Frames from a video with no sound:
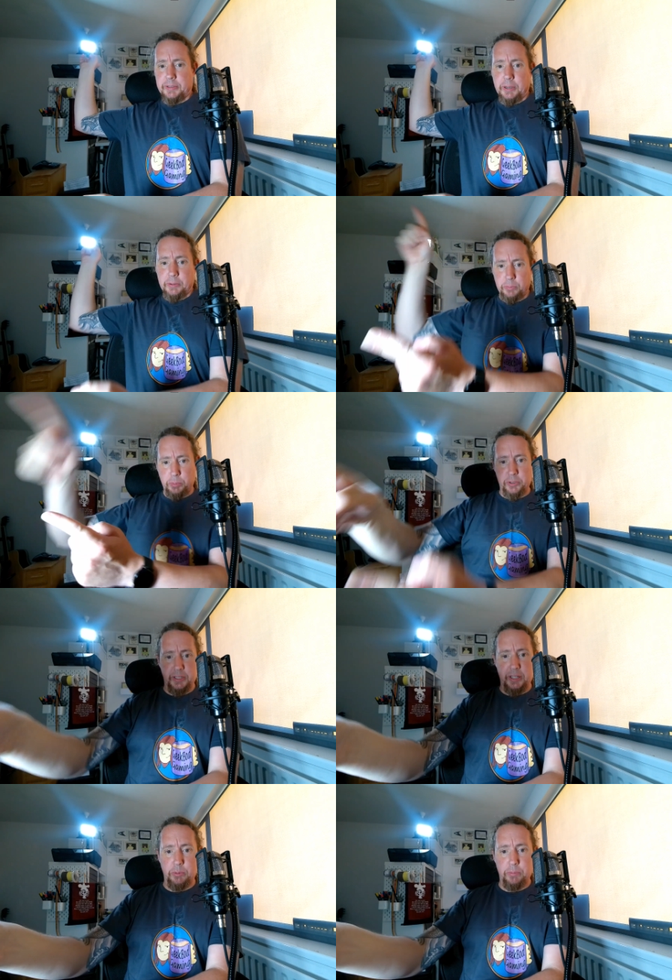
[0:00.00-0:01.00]
I was pointing to
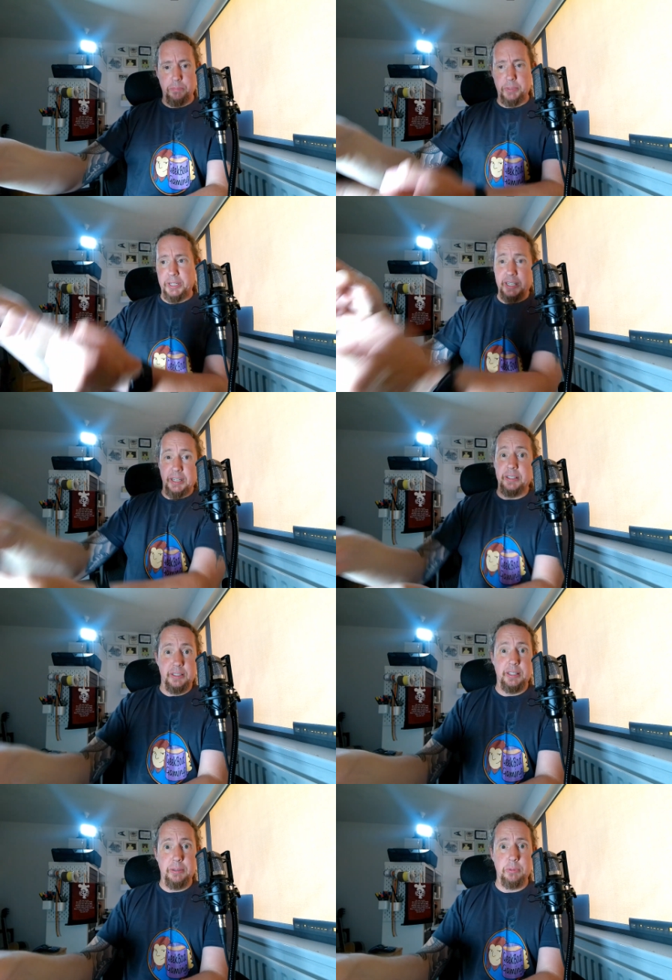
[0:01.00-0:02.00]
that one, but you can't
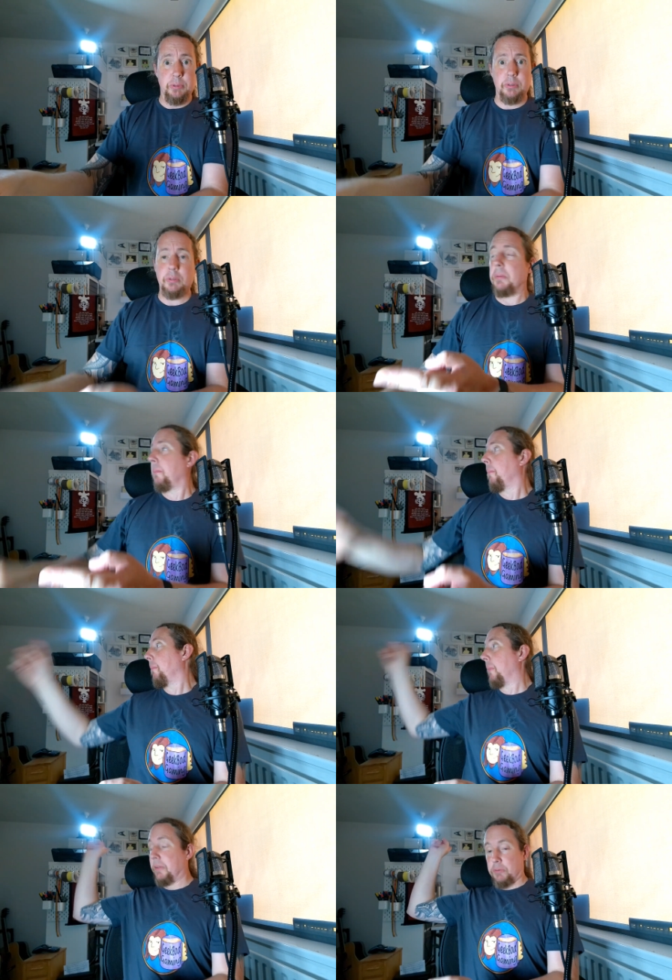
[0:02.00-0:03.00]
see that one.
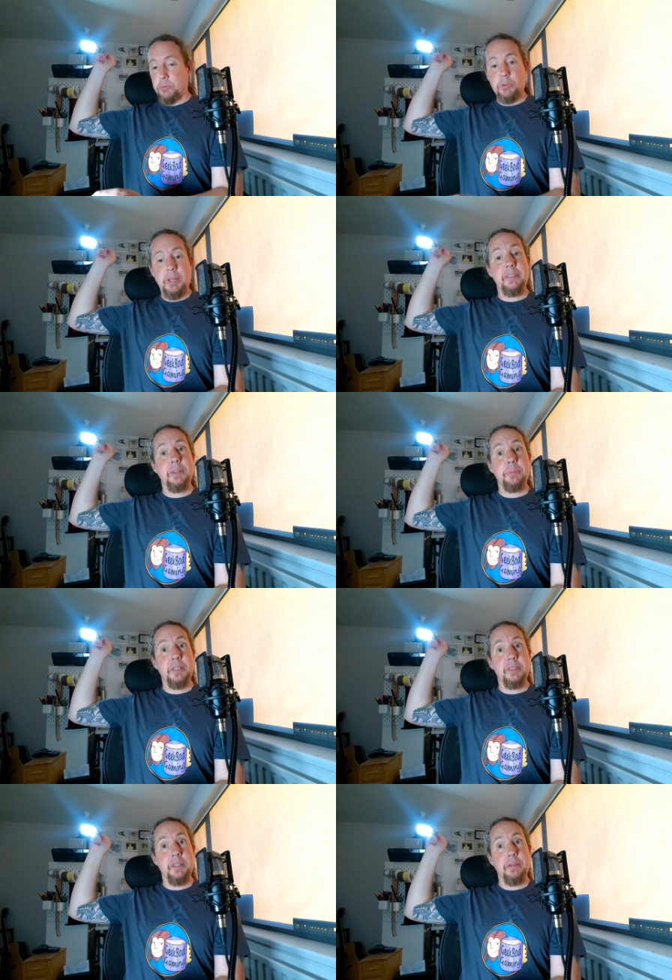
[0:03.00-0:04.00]
I have some new lights I'm
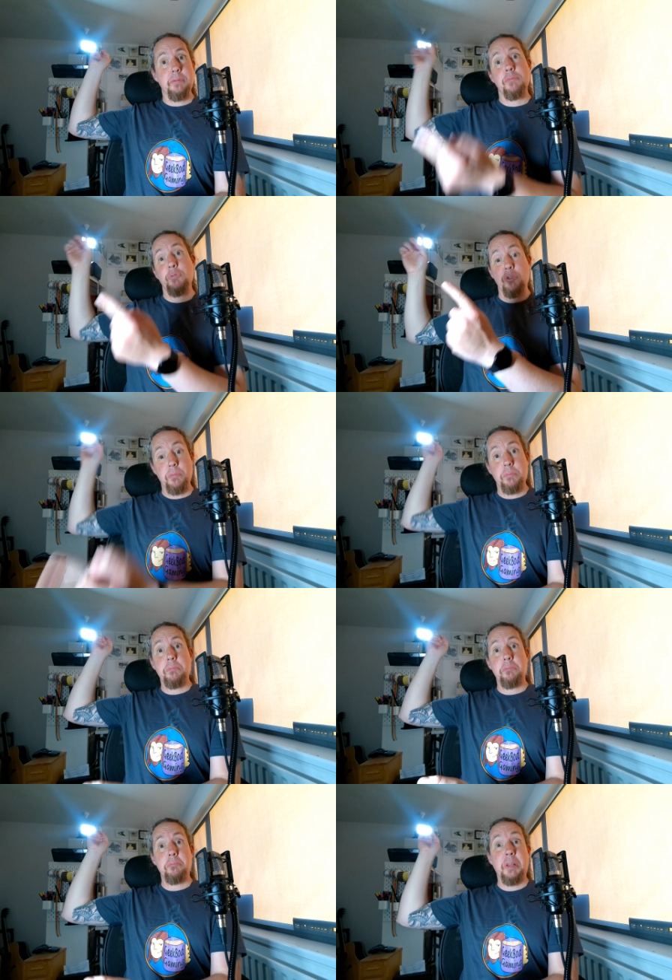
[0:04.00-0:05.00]
testing out, so
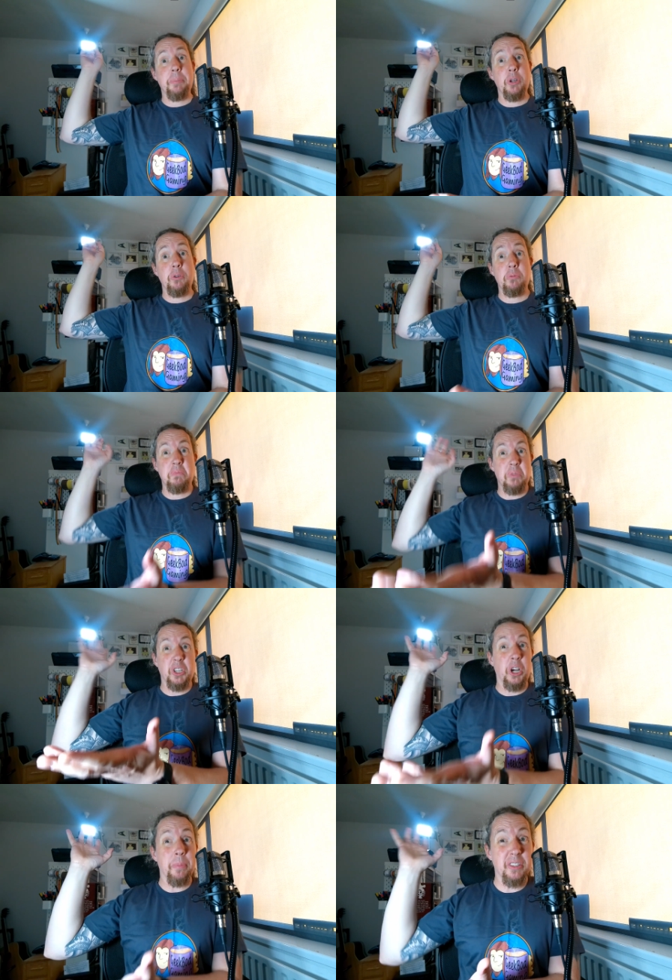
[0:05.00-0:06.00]
let me know in the
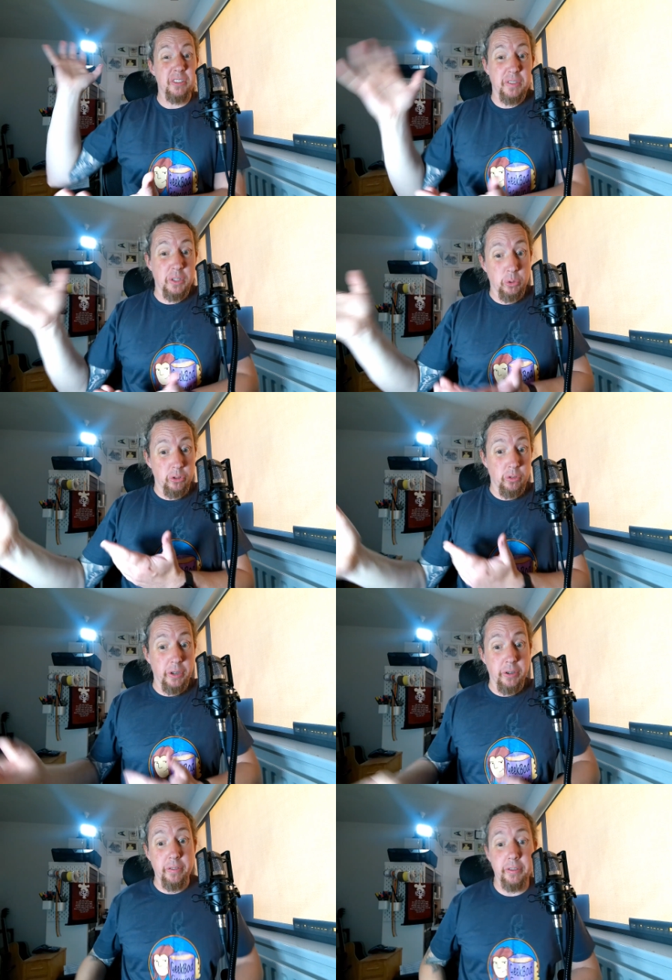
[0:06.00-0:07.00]
comments if it looks
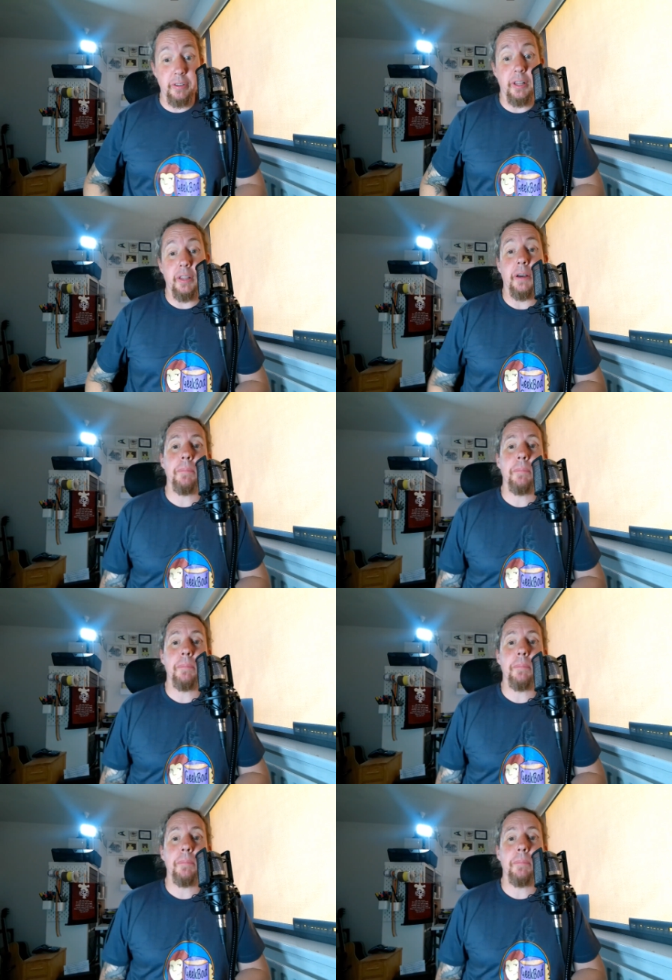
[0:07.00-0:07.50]
alright or anything like that.